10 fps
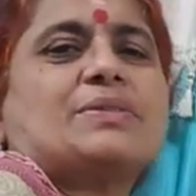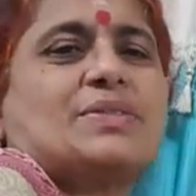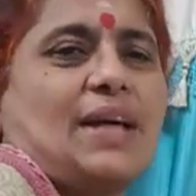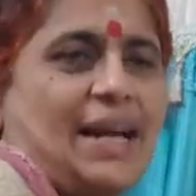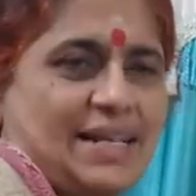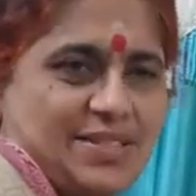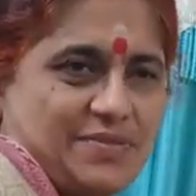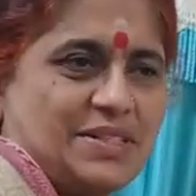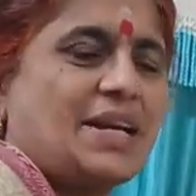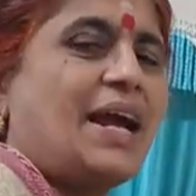sides
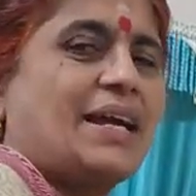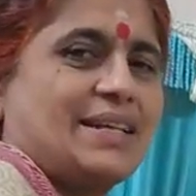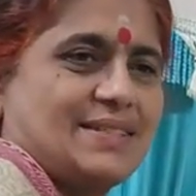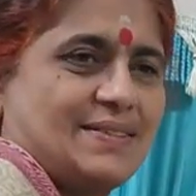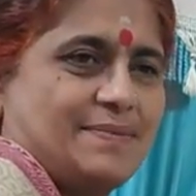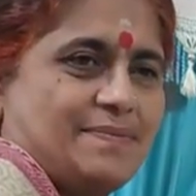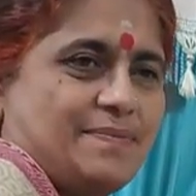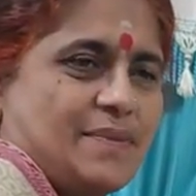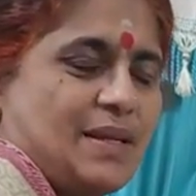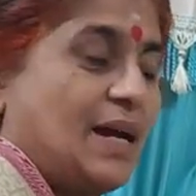of the triangles.
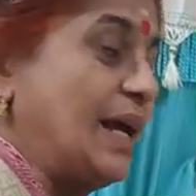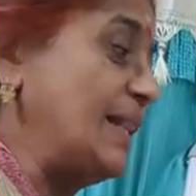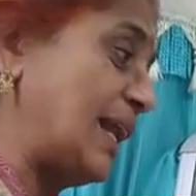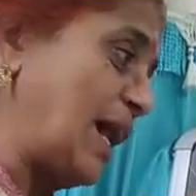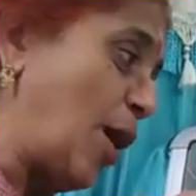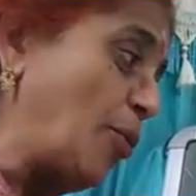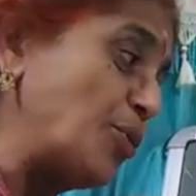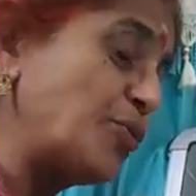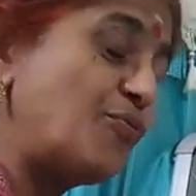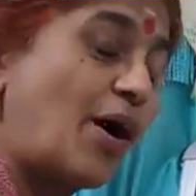Then
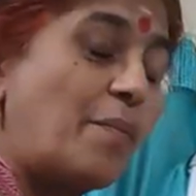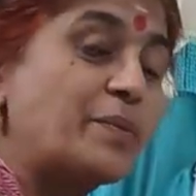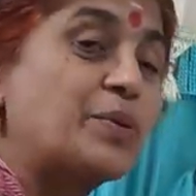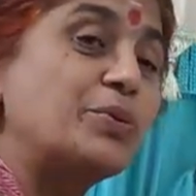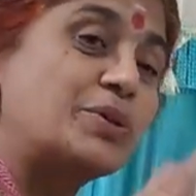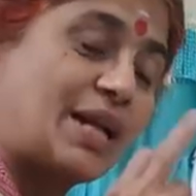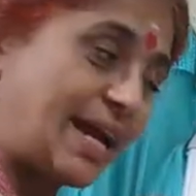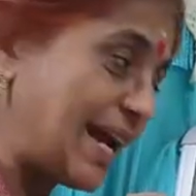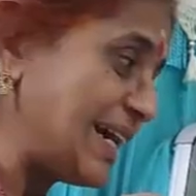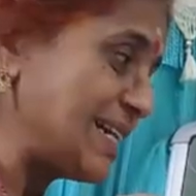how to form two
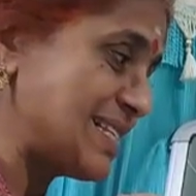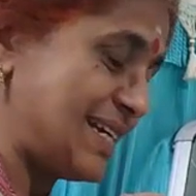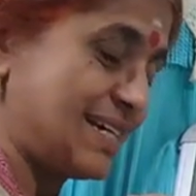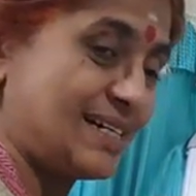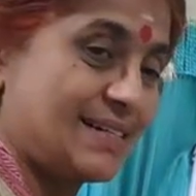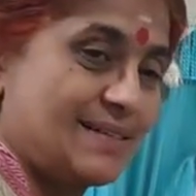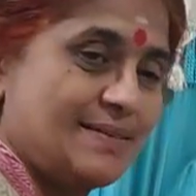triangles here?